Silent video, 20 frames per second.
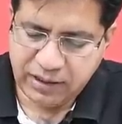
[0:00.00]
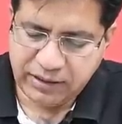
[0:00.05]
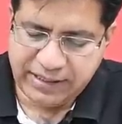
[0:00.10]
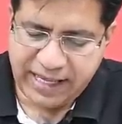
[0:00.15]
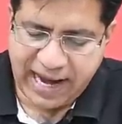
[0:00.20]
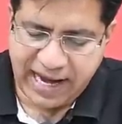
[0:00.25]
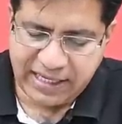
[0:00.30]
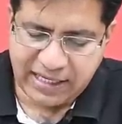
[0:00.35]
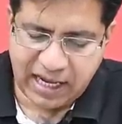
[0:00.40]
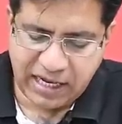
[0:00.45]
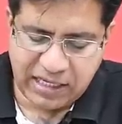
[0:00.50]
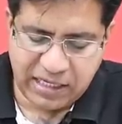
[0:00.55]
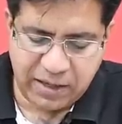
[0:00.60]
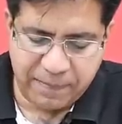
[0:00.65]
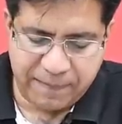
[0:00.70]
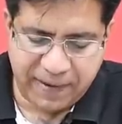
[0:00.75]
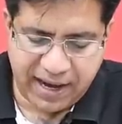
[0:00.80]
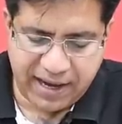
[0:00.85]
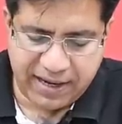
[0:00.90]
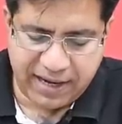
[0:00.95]
that are
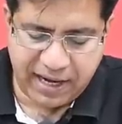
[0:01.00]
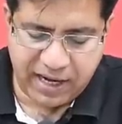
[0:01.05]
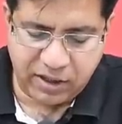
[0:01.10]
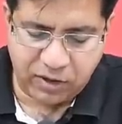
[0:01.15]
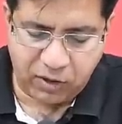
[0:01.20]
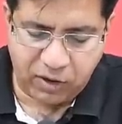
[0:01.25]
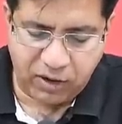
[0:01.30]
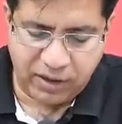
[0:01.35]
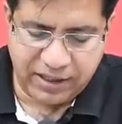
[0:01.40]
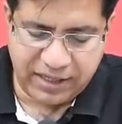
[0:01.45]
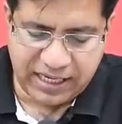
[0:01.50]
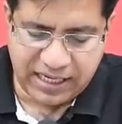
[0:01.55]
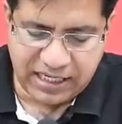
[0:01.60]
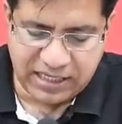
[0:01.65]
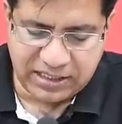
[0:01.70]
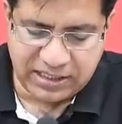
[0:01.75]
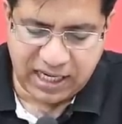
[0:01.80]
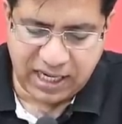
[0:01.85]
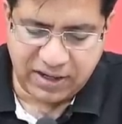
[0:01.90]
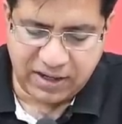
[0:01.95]
dependent on
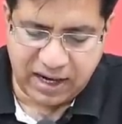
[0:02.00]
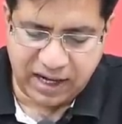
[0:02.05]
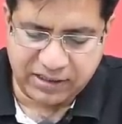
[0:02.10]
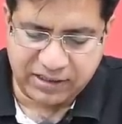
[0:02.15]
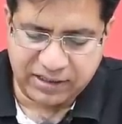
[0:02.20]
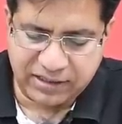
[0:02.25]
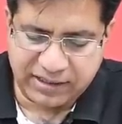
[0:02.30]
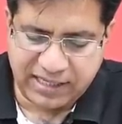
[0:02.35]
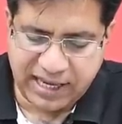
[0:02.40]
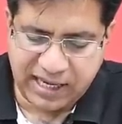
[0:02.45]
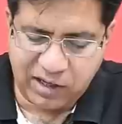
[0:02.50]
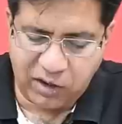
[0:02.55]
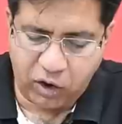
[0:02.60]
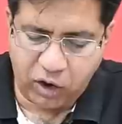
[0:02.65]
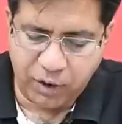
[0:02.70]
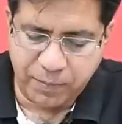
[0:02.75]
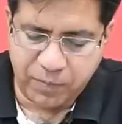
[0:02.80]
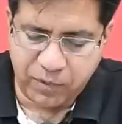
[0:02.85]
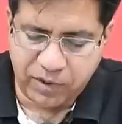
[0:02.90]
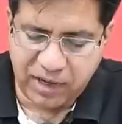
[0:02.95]
data rather than
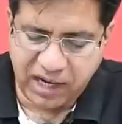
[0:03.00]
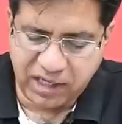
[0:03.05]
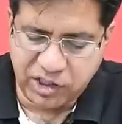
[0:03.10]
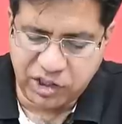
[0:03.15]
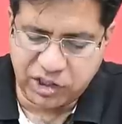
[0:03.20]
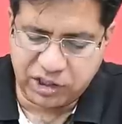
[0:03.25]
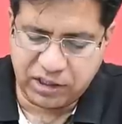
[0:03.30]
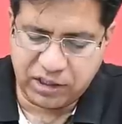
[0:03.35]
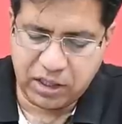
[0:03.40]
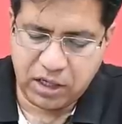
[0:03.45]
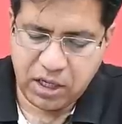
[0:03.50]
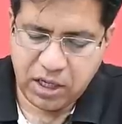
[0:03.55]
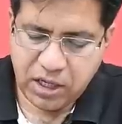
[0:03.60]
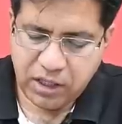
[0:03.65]
on production.